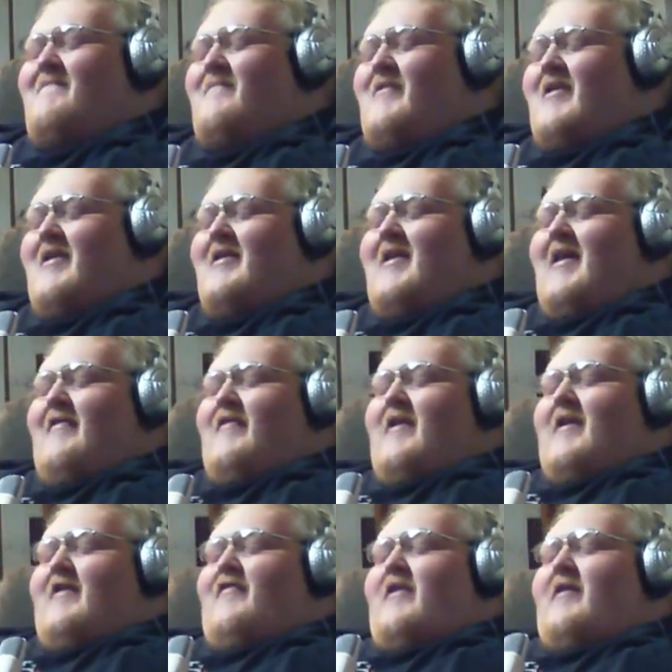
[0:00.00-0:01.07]
But yeah,
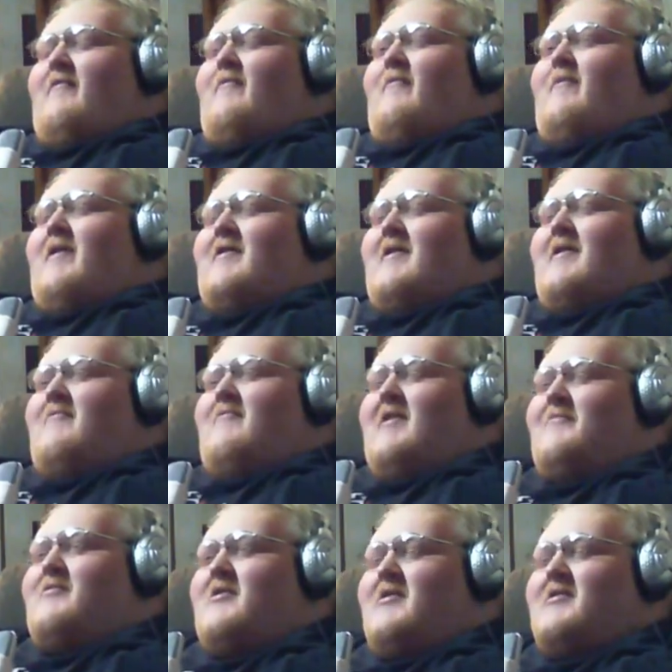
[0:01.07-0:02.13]
I think Red Dead
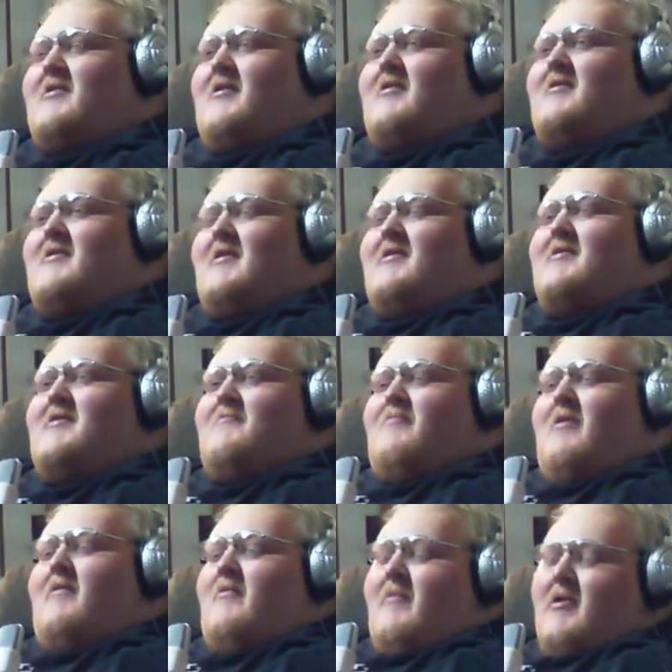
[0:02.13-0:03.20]
Redemption and Star Citizen is
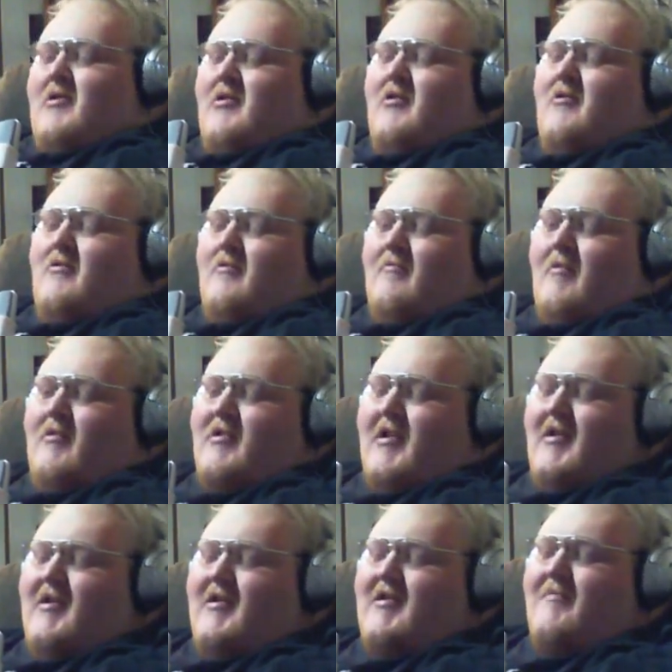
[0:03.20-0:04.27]
probably my two most
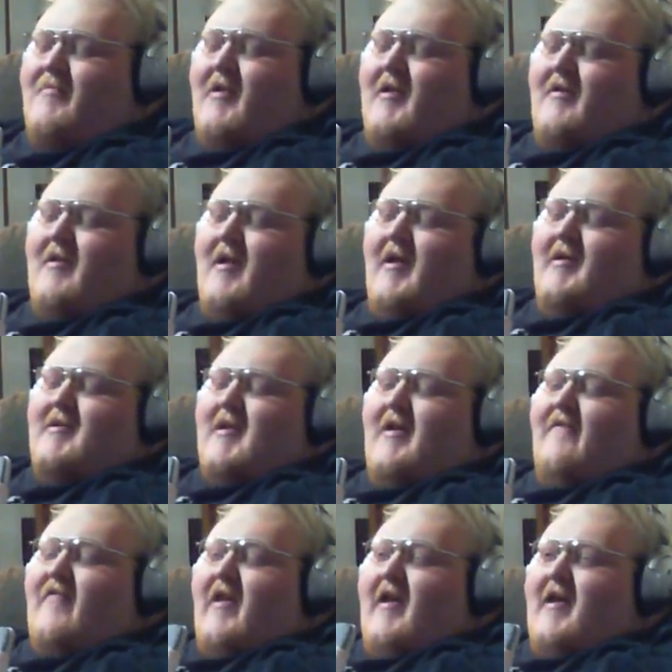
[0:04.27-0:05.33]
anticipated things
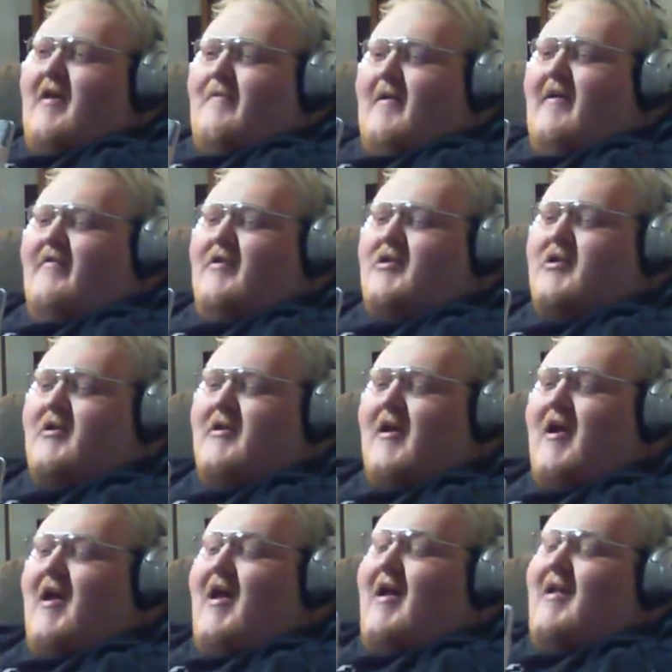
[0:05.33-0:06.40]
if they come out this year.
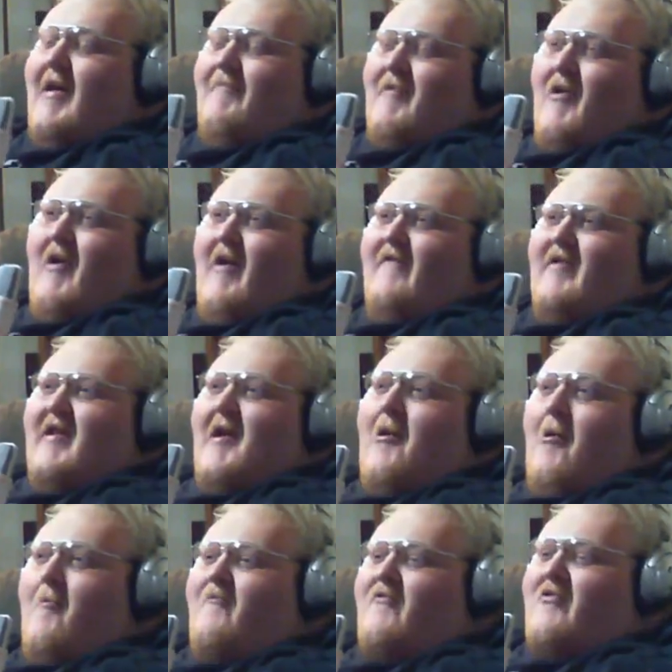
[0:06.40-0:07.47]
I don't have any
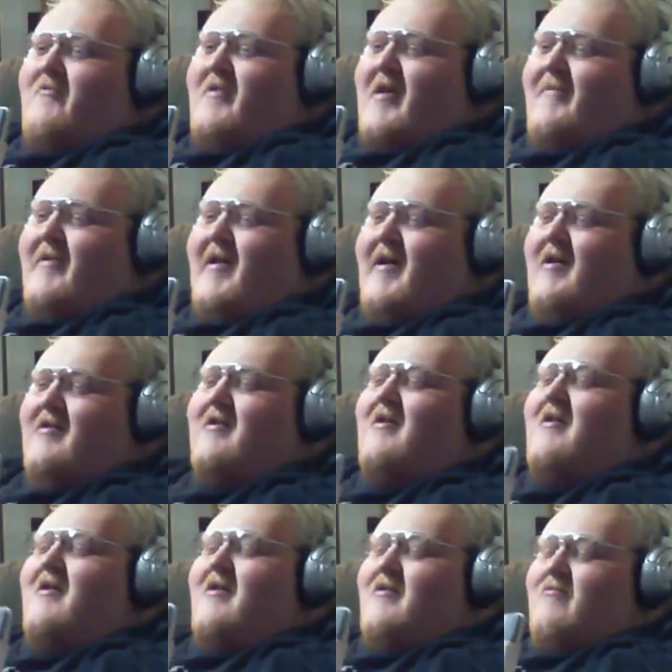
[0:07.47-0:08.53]
hope for them coming out.
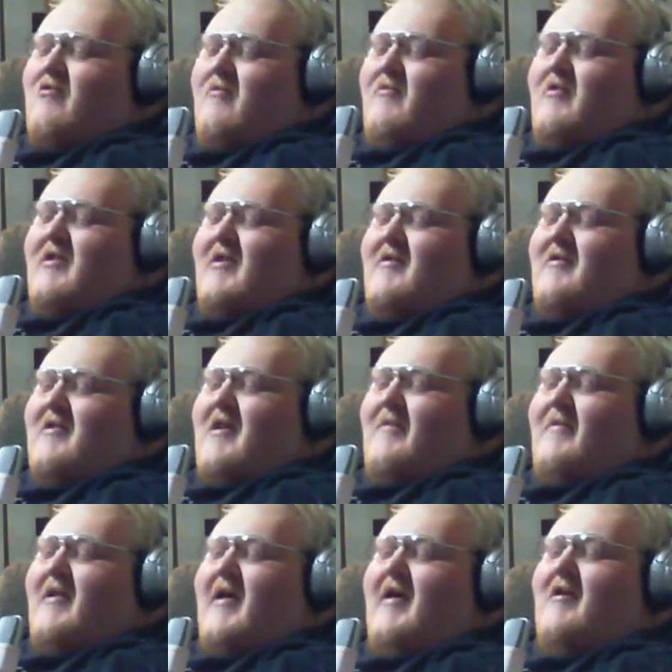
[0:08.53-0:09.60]
Rumored that they're
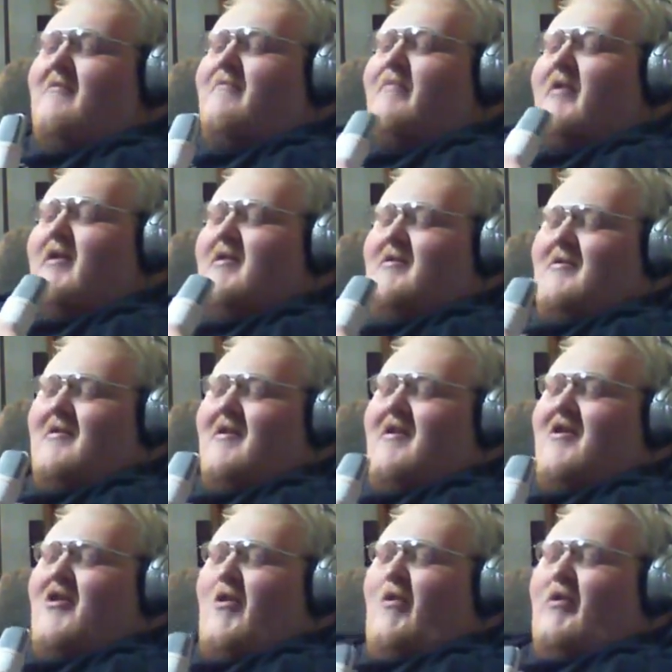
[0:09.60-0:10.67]
coming out, but
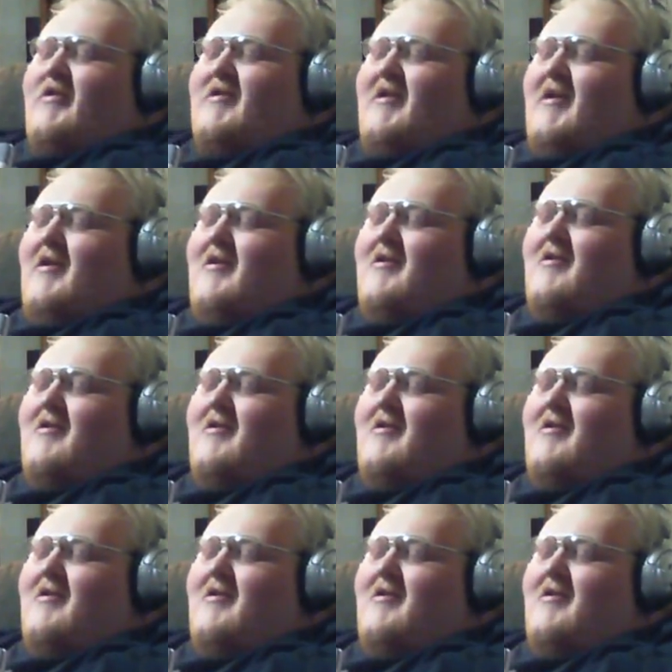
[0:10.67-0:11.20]
we'll see.